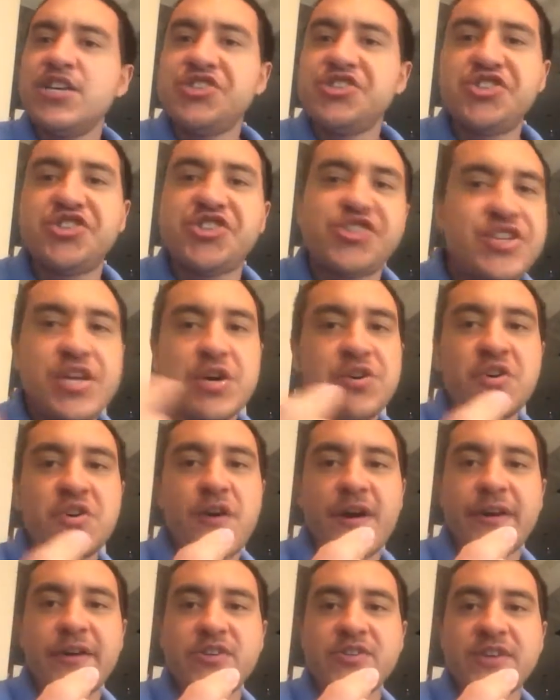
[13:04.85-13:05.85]
steal your
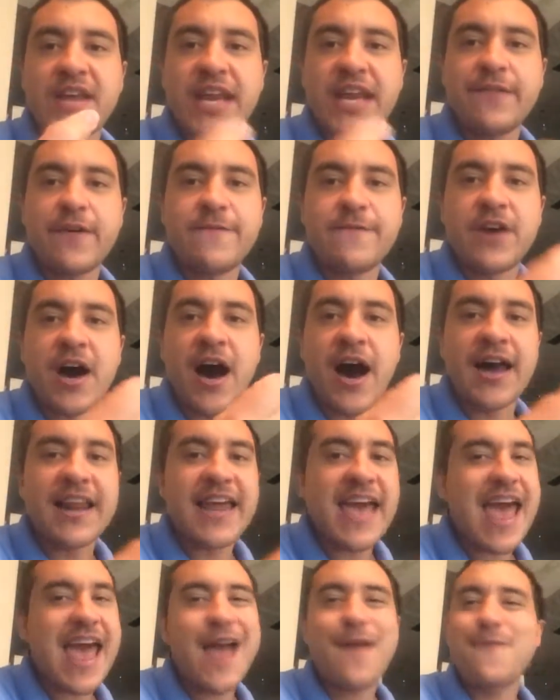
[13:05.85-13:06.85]
understanding of God
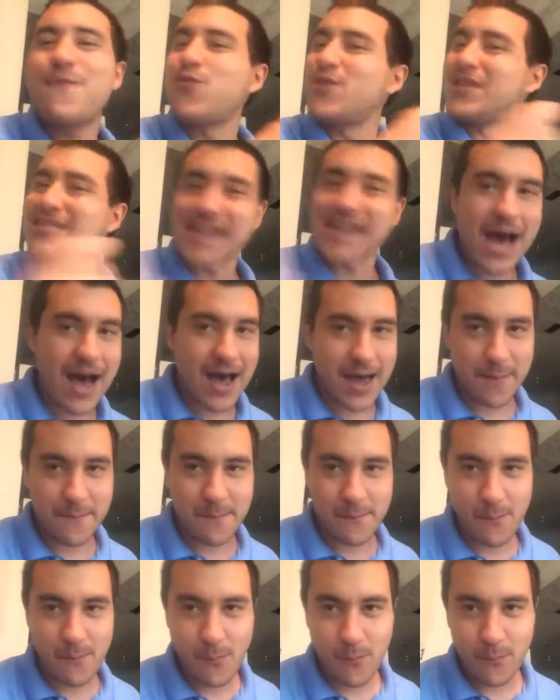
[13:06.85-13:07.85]
every time.
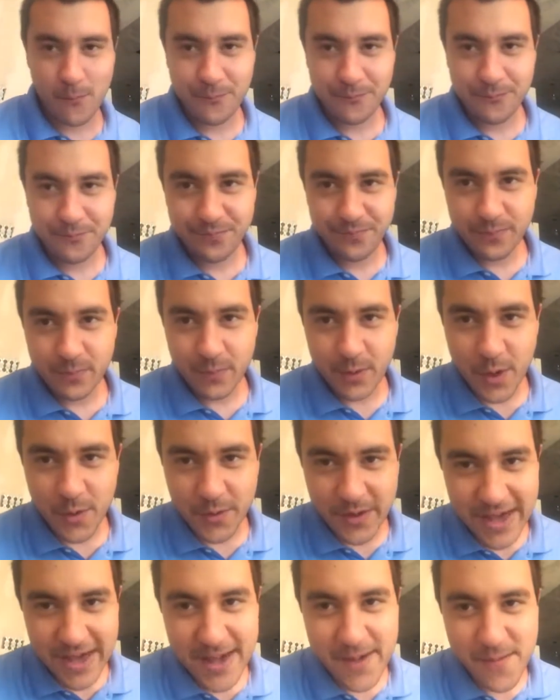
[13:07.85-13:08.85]

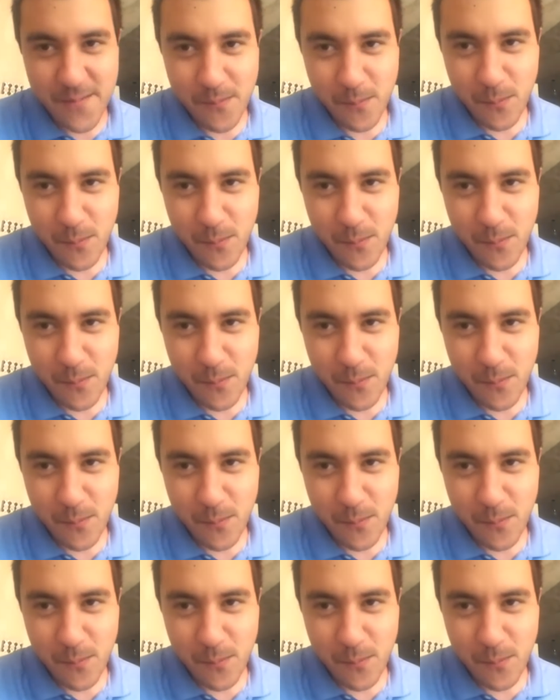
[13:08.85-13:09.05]
Okay?